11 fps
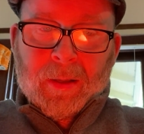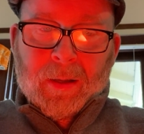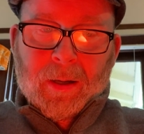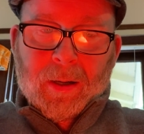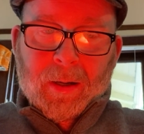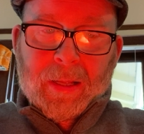
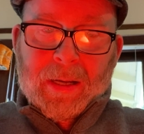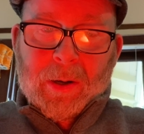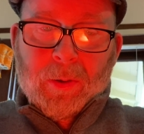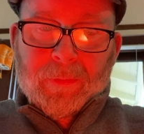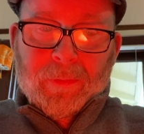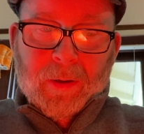And
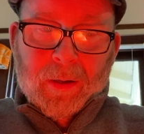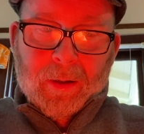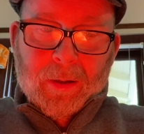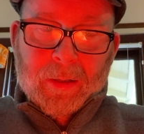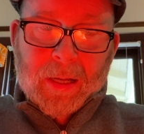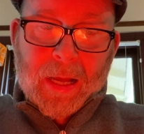out of
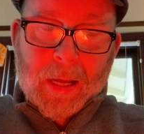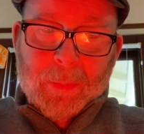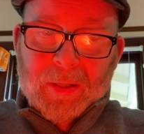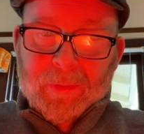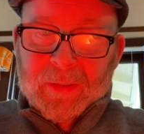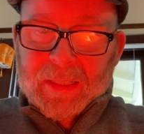an
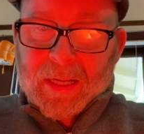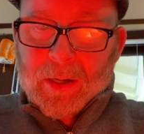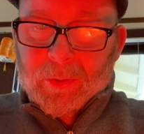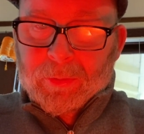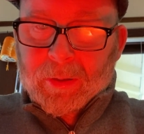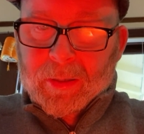habit of
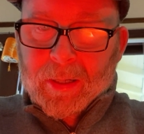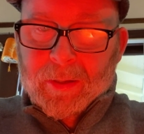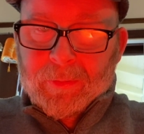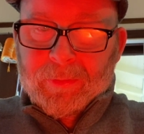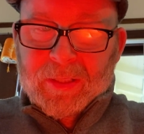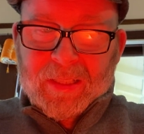encounter, a kind
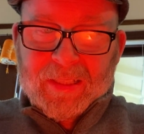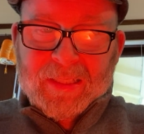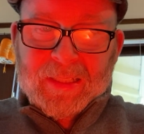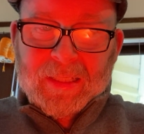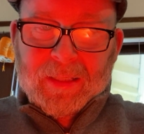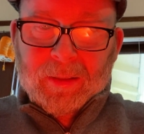of
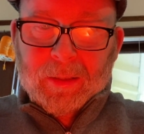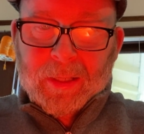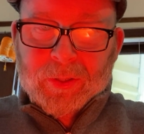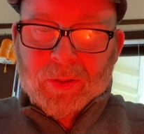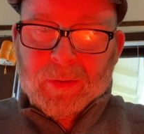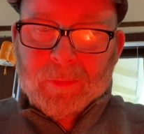yeasty
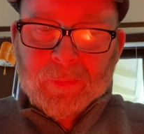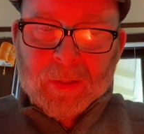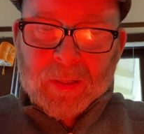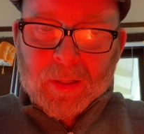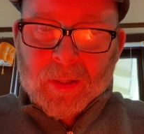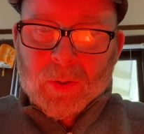collection
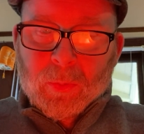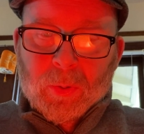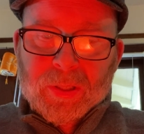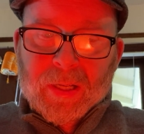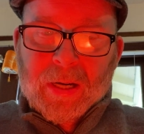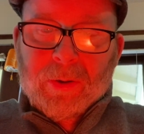
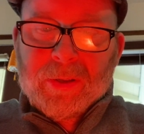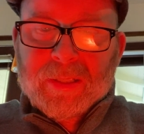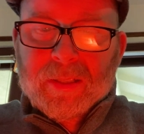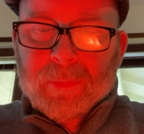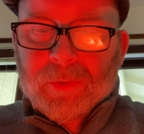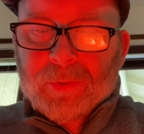which carries
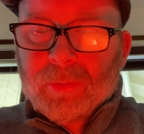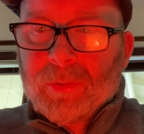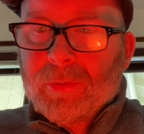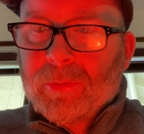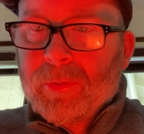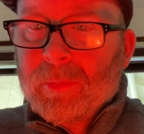them through and through the